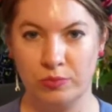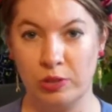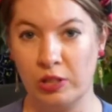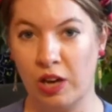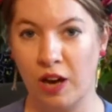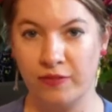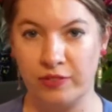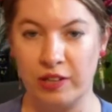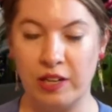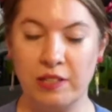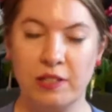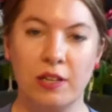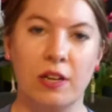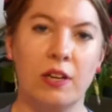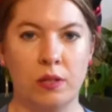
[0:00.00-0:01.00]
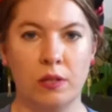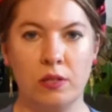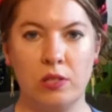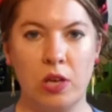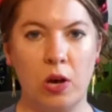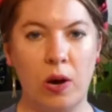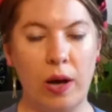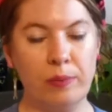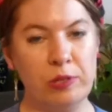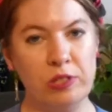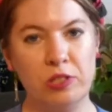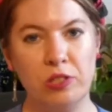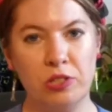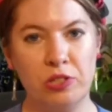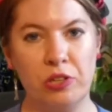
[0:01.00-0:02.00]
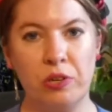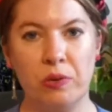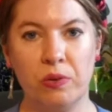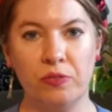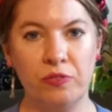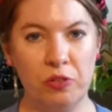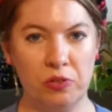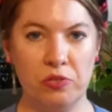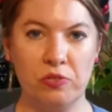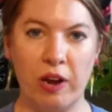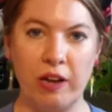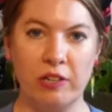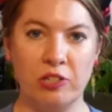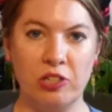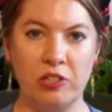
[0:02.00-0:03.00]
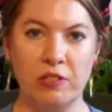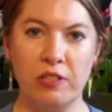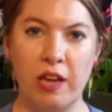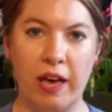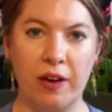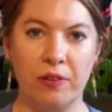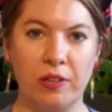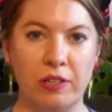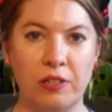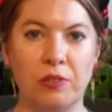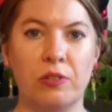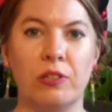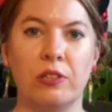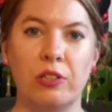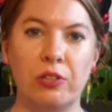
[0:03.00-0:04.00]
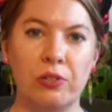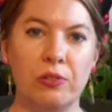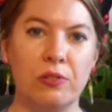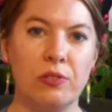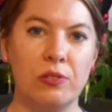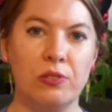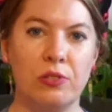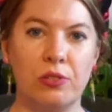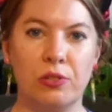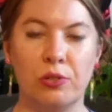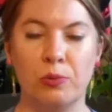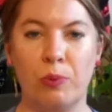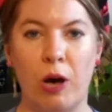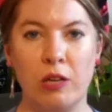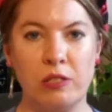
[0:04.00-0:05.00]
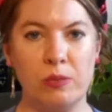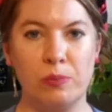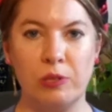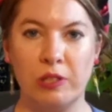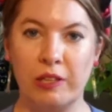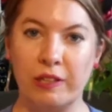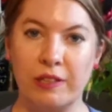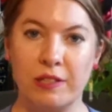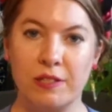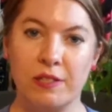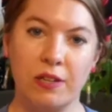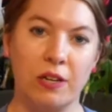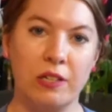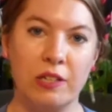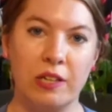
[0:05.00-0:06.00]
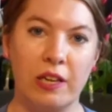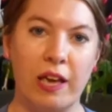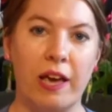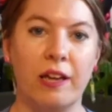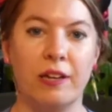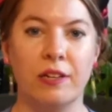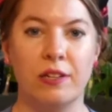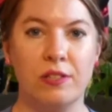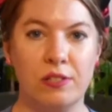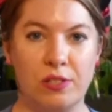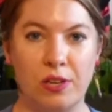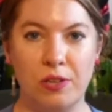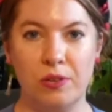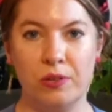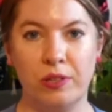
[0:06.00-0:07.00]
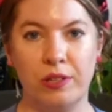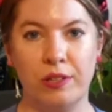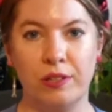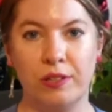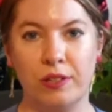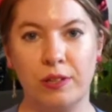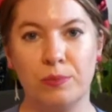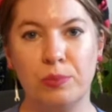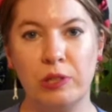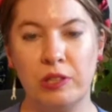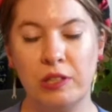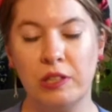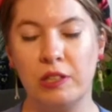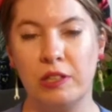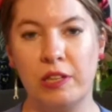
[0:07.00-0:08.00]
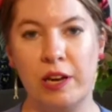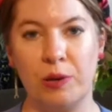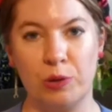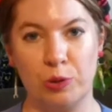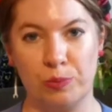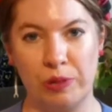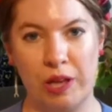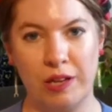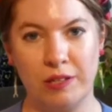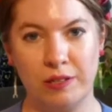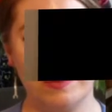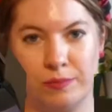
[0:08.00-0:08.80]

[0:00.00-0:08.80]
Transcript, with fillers: recover it. So I'm just going to show you a few strategies now that you can use to possibly get this started again so you can completely clean out your blade.